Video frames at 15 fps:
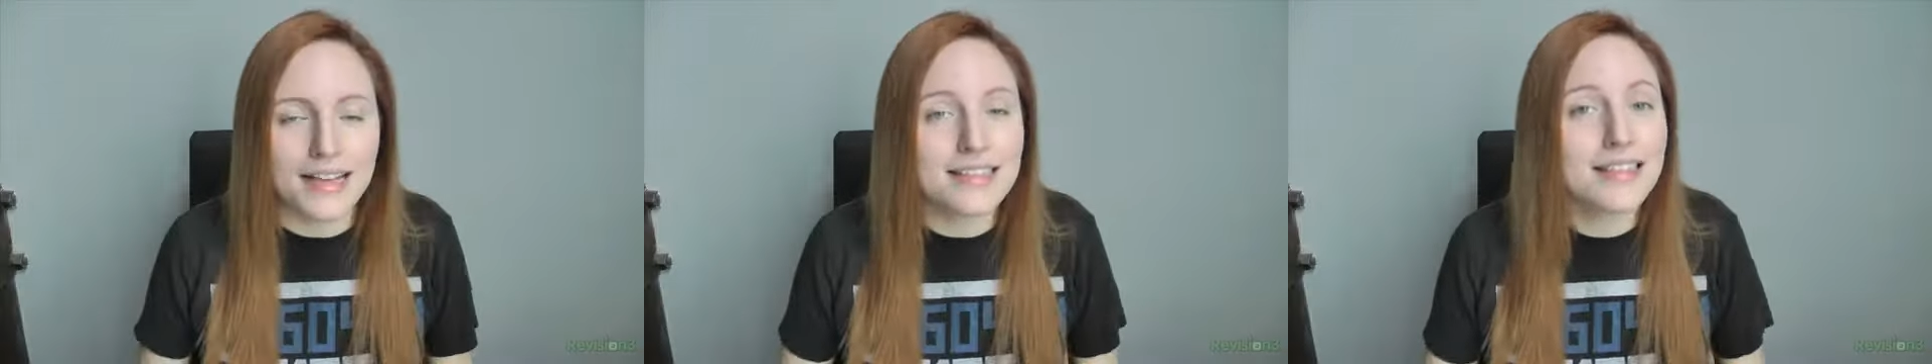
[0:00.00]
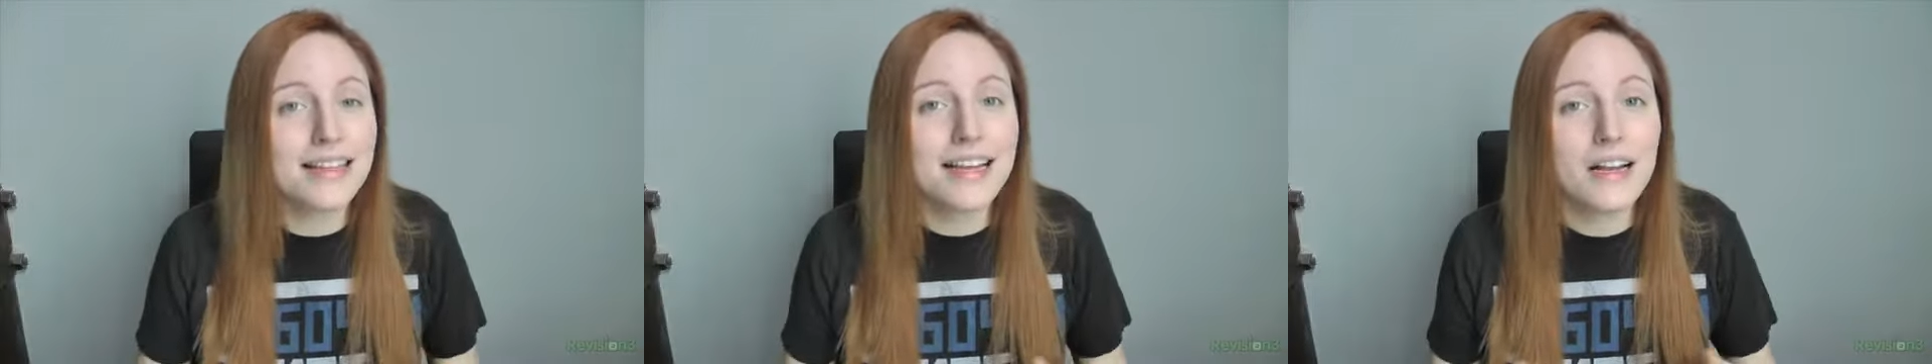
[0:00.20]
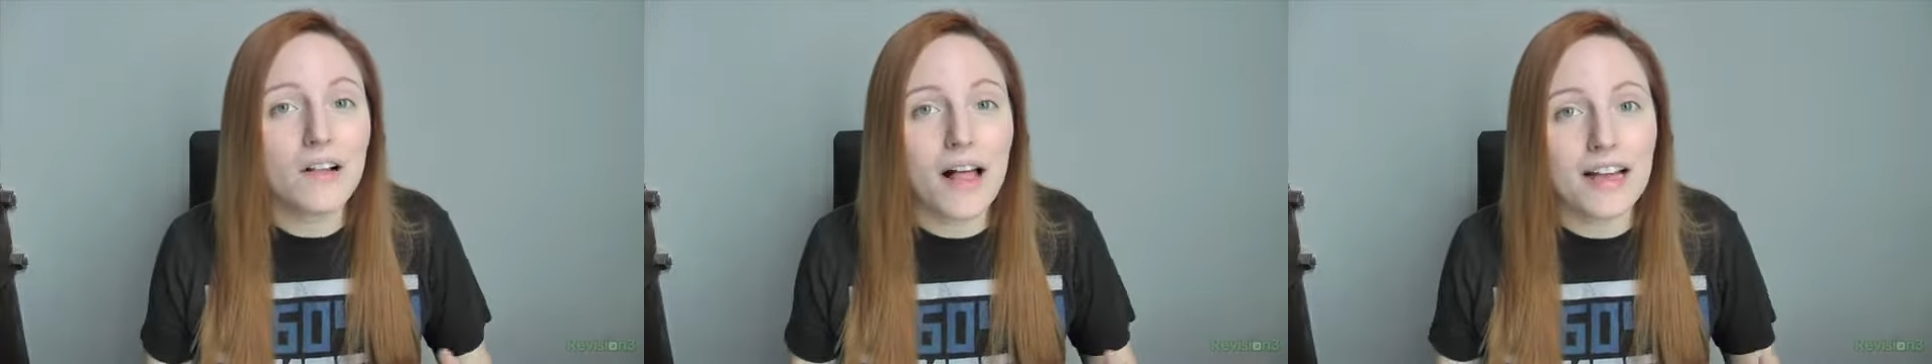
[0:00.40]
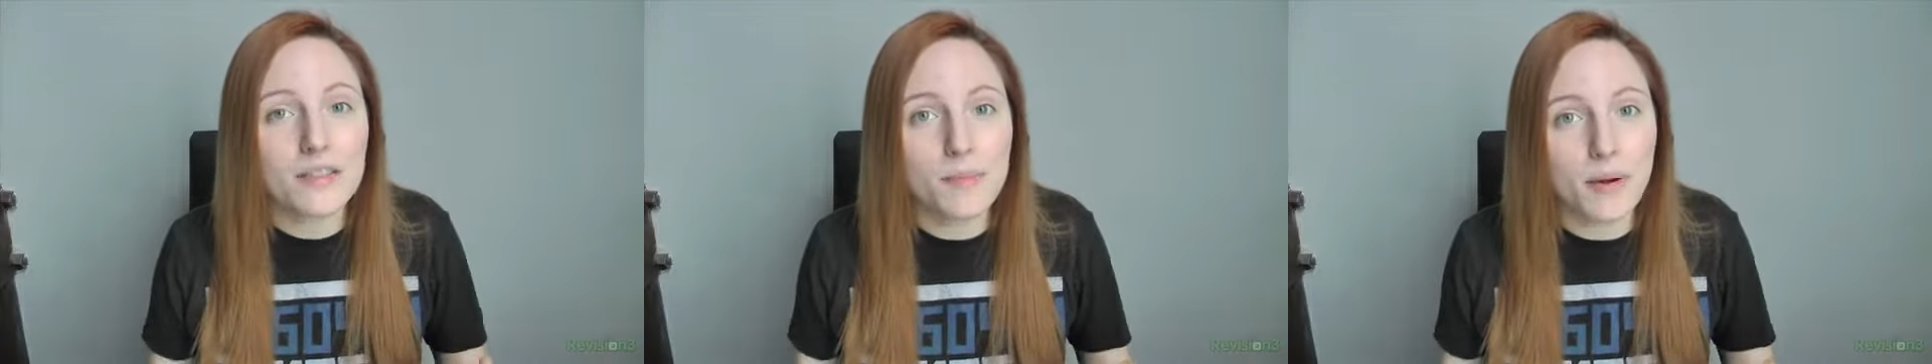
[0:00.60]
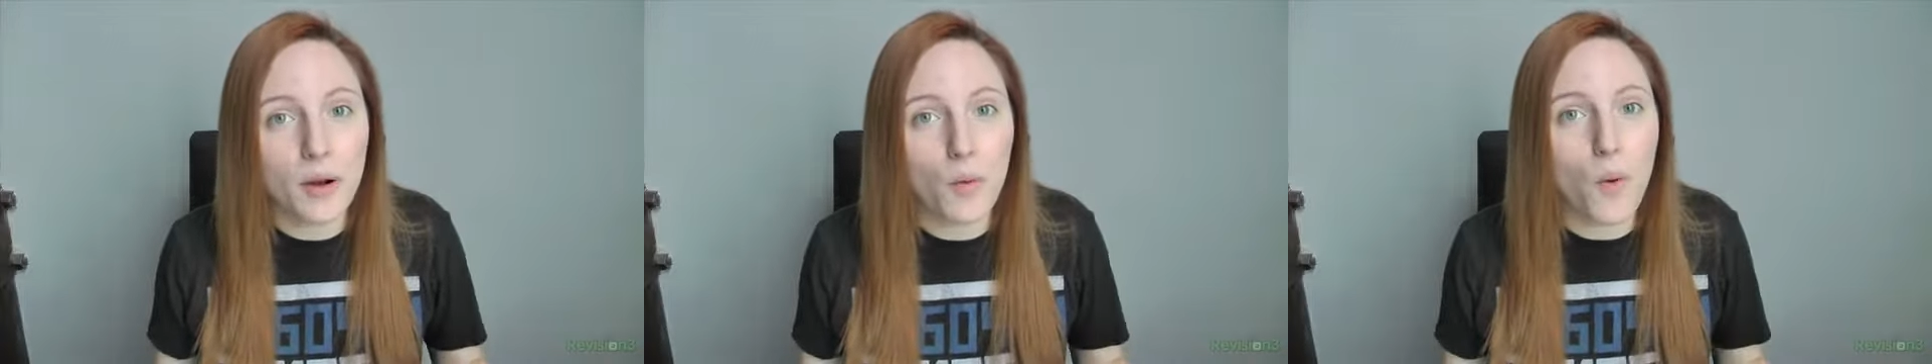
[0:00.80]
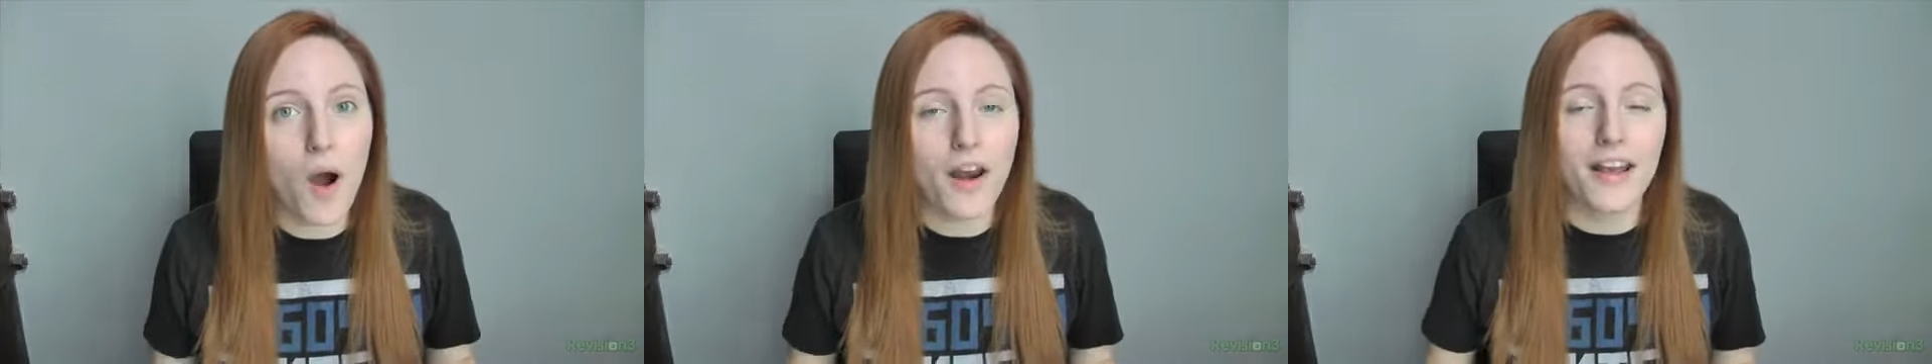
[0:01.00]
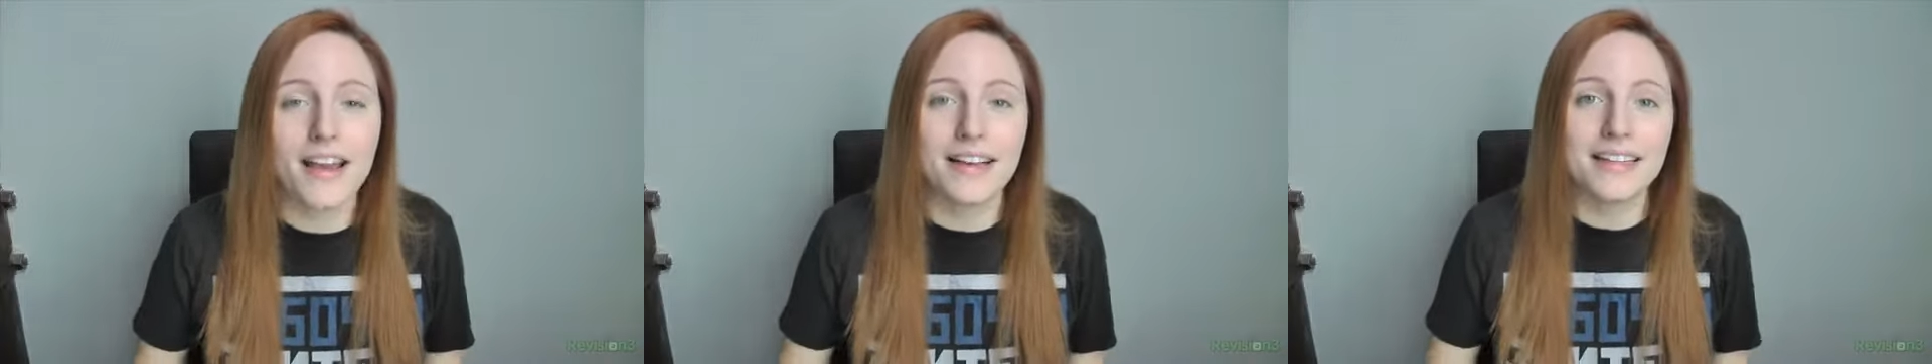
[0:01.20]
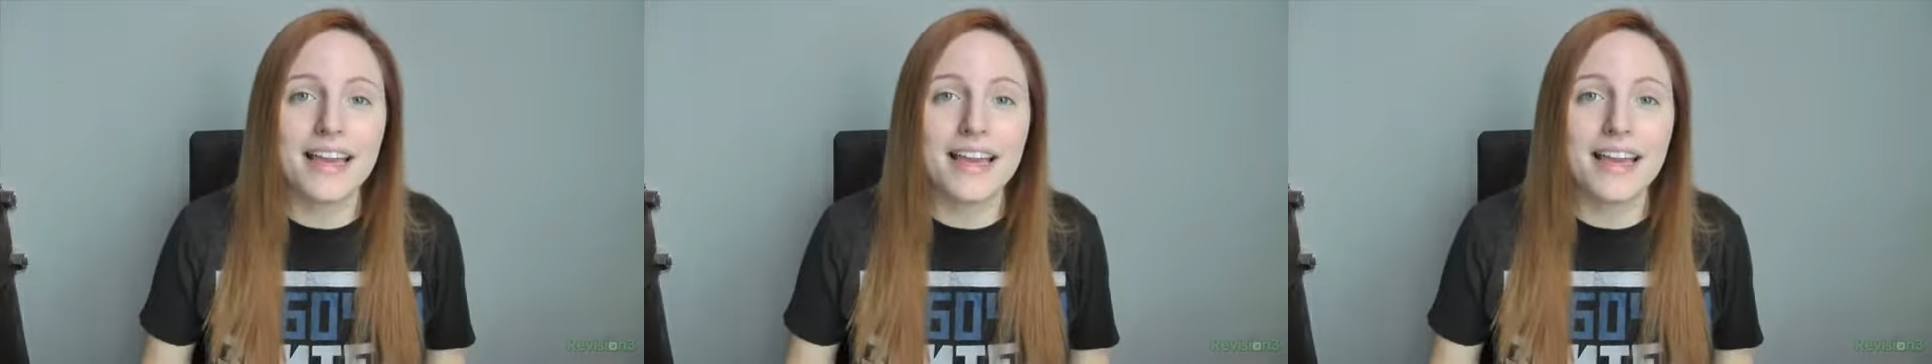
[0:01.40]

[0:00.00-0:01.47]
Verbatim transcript: As legalized marijuana